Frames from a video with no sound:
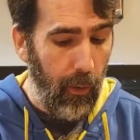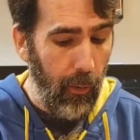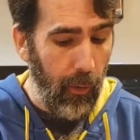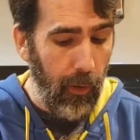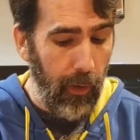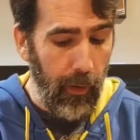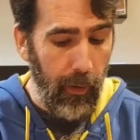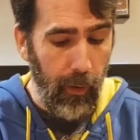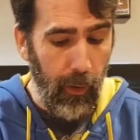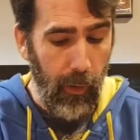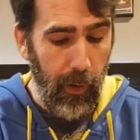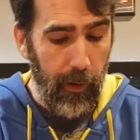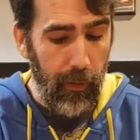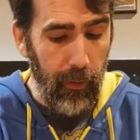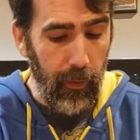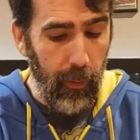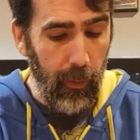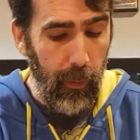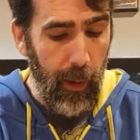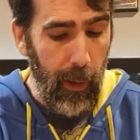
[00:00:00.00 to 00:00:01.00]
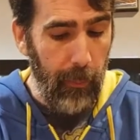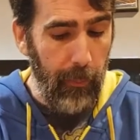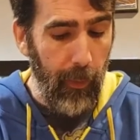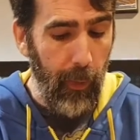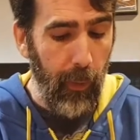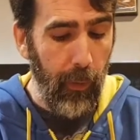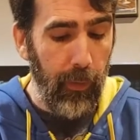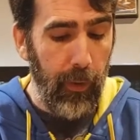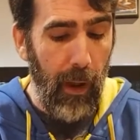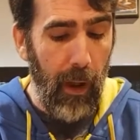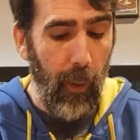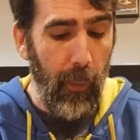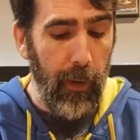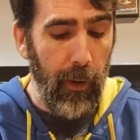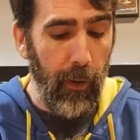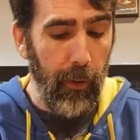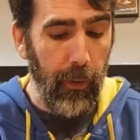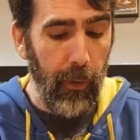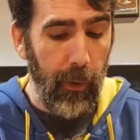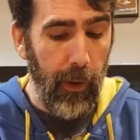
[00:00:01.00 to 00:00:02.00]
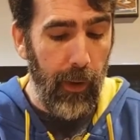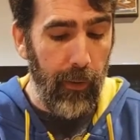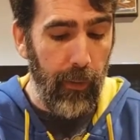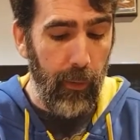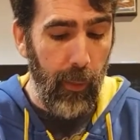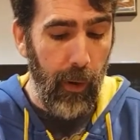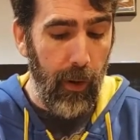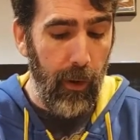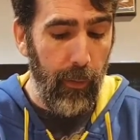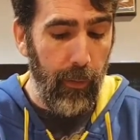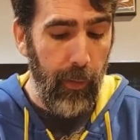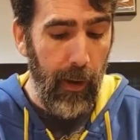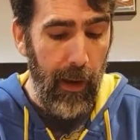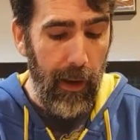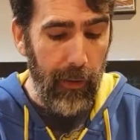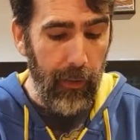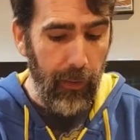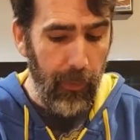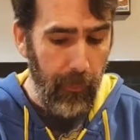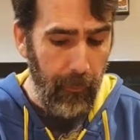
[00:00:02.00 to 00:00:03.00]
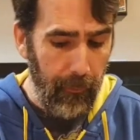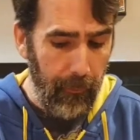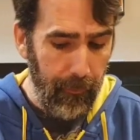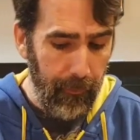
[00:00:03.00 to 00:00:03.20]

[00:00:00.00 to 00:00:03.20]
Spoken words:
We're going to go ahead and swap those out. We also got some artifacts.